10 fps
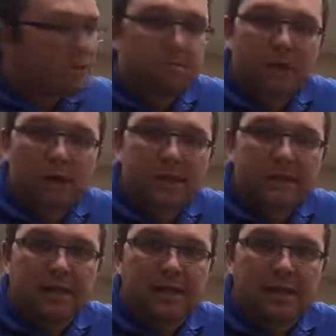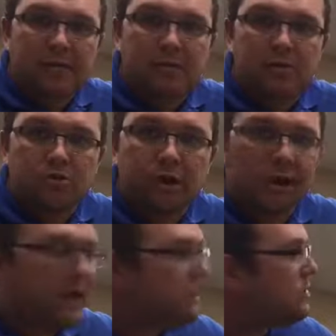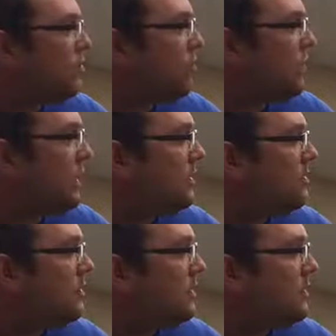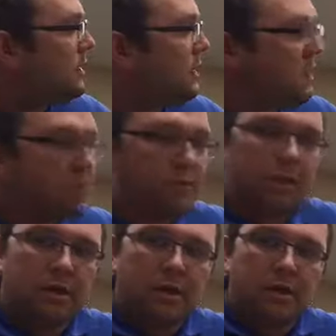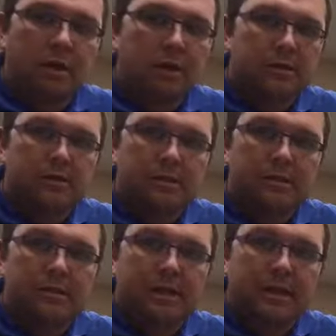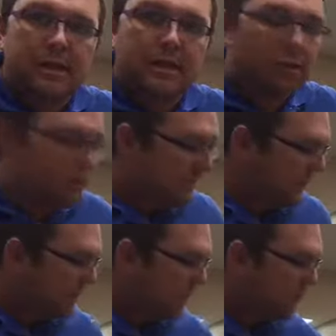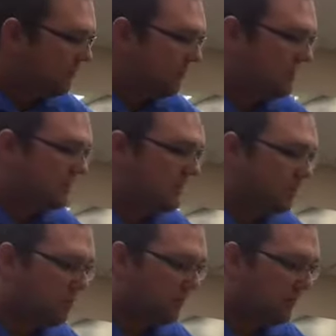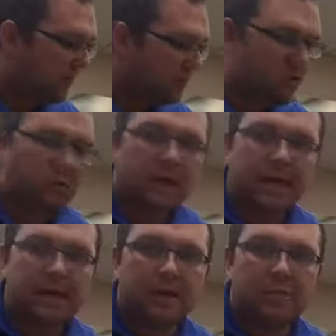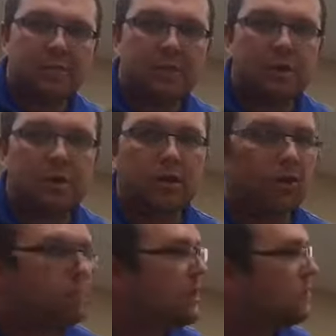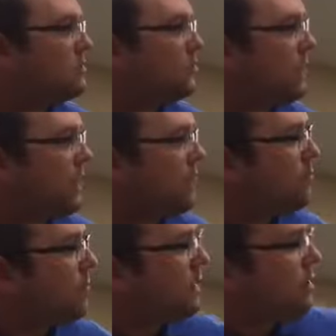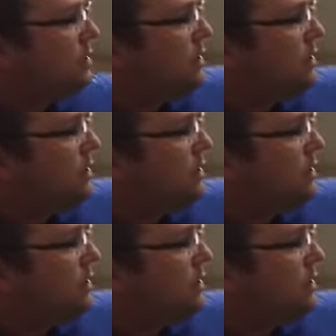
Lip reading: by is here at the trochanter on the outside of the hip, and we see glute tendinopathy. So I haven't got a glute muscle here, but